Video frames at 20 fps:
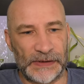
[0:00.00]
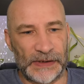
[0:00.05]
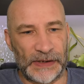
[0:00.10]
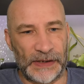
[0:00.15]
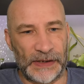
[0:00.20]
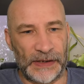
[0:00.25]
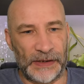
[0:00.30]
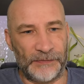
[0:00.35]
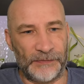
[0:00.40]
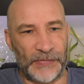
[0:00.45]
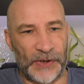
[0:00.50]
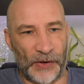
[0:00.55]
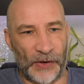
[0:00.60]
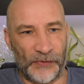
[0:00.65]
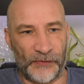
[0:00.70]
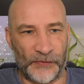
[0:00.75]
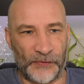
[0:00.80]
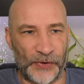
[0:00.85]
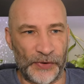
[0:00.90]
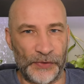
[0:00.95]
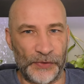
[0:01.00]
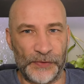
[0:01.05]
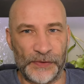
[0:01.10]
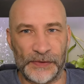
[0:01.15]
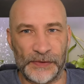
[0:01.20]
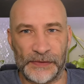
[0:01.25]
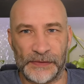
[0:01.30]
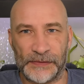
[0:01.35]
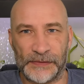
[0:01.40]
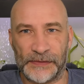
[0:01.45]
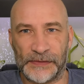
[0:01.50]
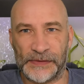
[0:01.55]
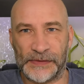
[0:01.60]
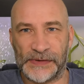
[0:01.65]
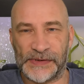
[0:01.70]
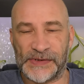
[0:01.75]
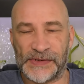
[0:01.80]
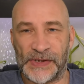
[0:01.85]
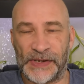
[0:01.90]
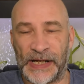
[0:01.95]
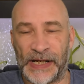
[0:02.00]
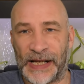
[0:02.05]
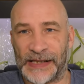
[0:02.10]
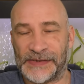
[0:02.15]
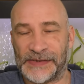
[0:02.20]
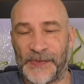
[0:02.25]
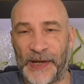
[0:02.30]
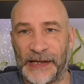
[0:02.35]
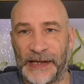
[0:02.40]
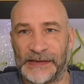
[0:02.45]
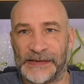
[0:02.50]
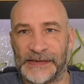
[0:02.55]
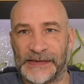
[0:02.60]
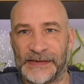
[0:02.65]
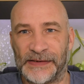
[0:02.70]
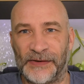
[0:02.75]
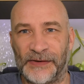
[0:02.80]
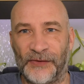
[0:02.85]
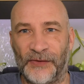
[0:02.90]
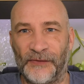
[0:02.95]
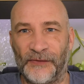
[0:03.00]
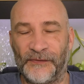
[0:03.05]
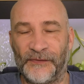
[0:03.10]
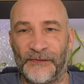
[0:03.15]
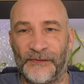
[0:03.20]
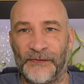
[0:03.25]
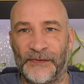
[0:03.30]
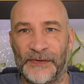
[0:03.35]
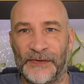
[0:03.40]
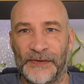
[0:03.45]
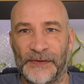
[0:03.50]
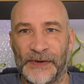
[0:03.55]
um, go through certain aspects of